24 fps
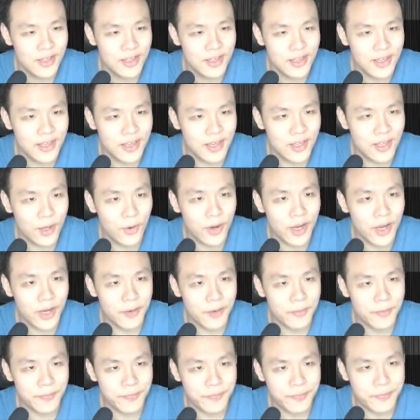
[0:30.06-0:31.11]
Either way,
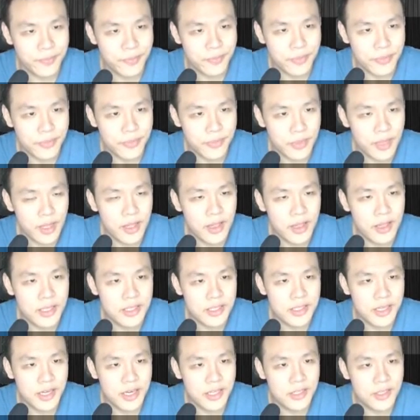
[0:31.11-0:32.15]

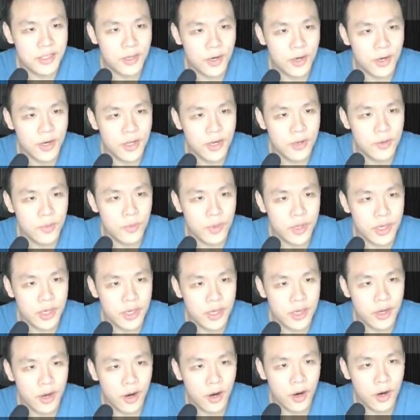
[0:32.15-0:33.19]
let's get started.
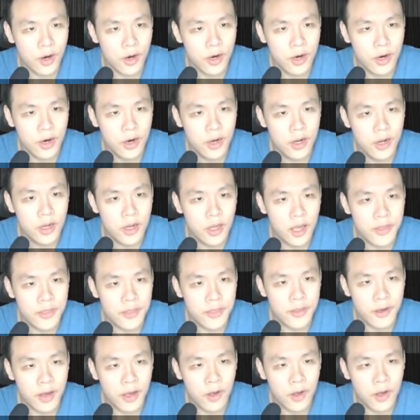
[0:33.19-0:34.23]
We are at
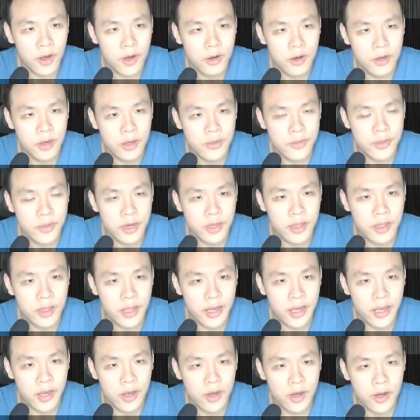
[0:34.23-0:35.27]
the Hellhound, the
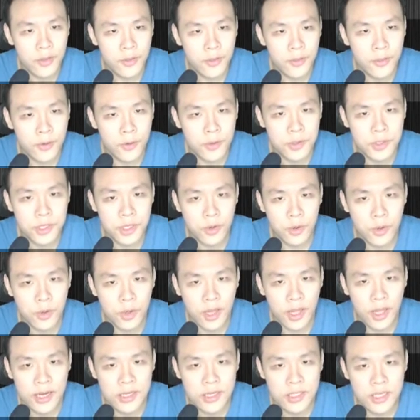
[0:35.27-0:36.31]
Light Hellhound, 3rd skill
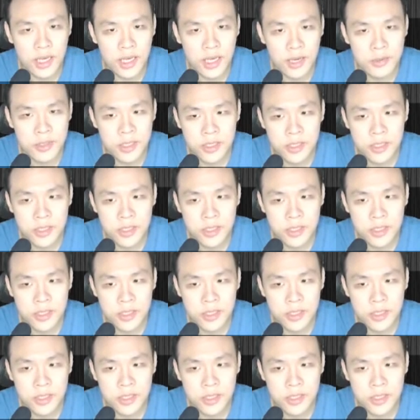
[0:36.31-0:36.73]
Clash. Damage has